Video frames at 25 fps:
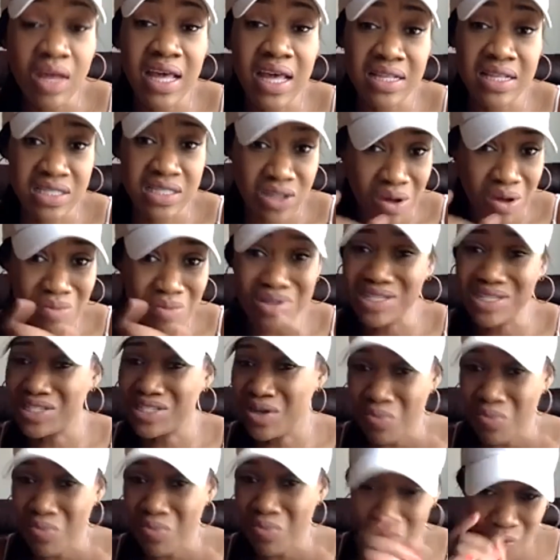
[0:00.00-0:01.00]
And so it was just
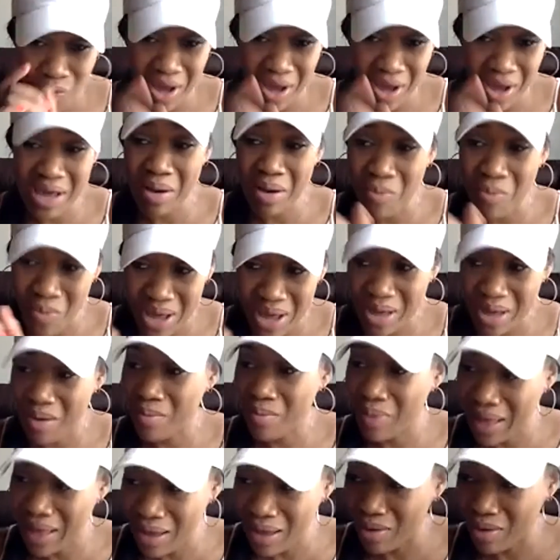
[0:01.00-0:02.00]
a wham, wham,
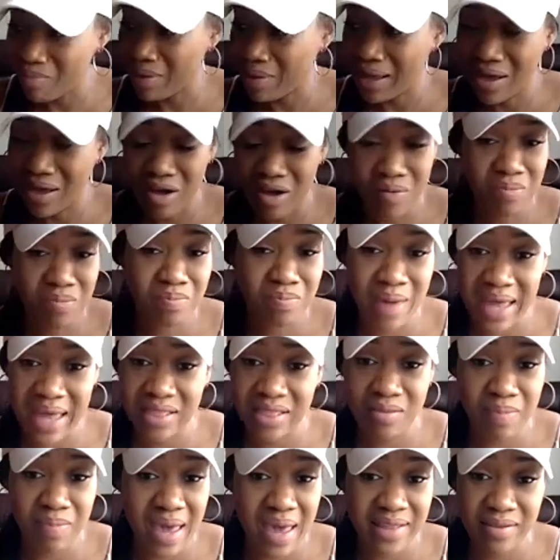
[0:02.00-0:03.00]
bam, bam, back
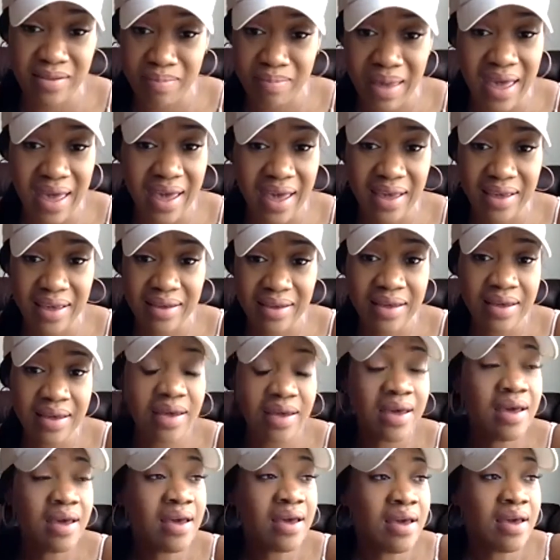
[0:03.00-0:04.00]
to back to back.
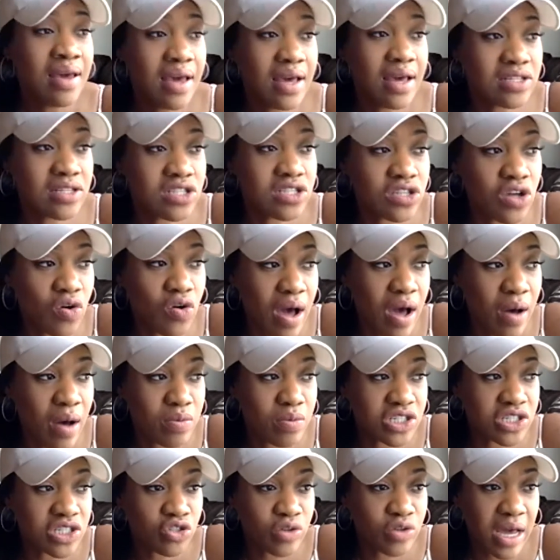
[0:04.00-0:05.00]
And so I was
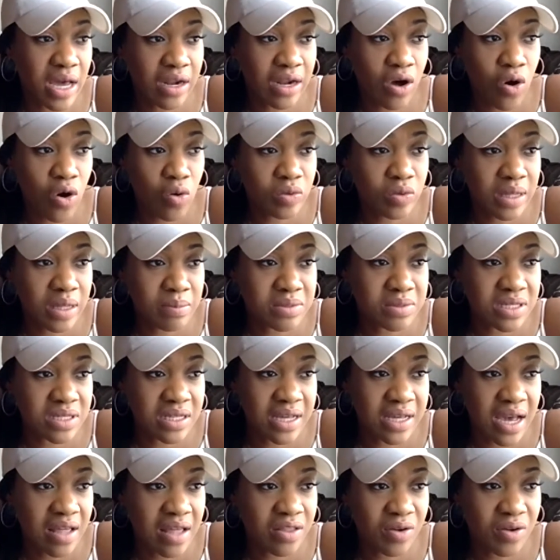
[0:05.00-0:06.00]
just trying to hold them
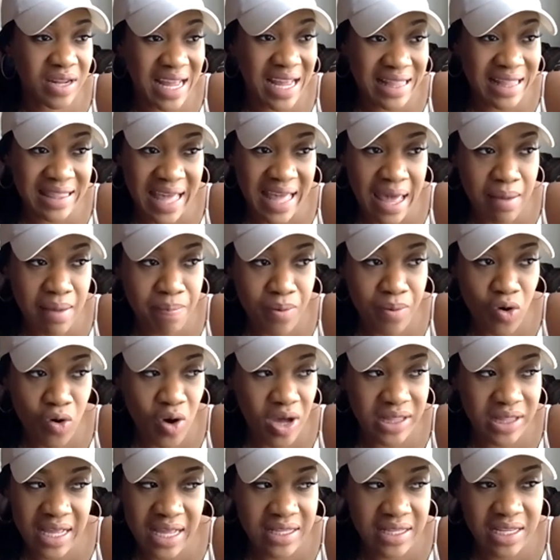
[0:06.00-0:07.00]
together. And at that point,
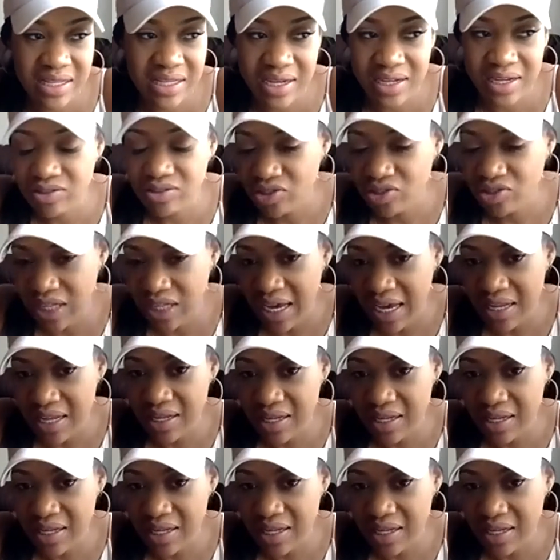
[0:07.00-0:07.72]
they didn't understand it.